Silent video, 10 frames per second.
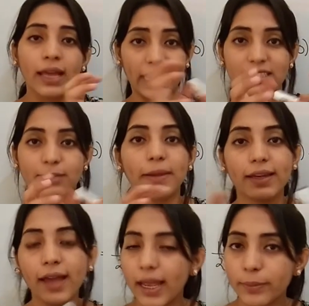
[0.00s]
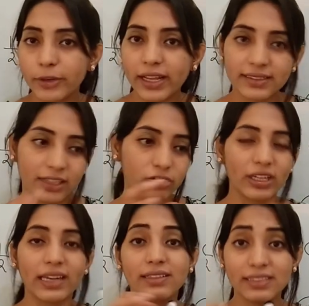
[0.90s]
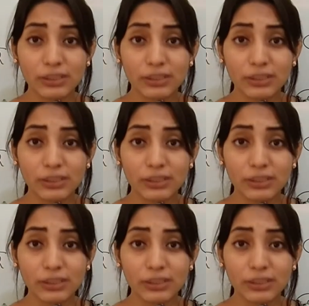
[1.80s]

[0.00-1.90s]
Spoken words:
explain hybridization and its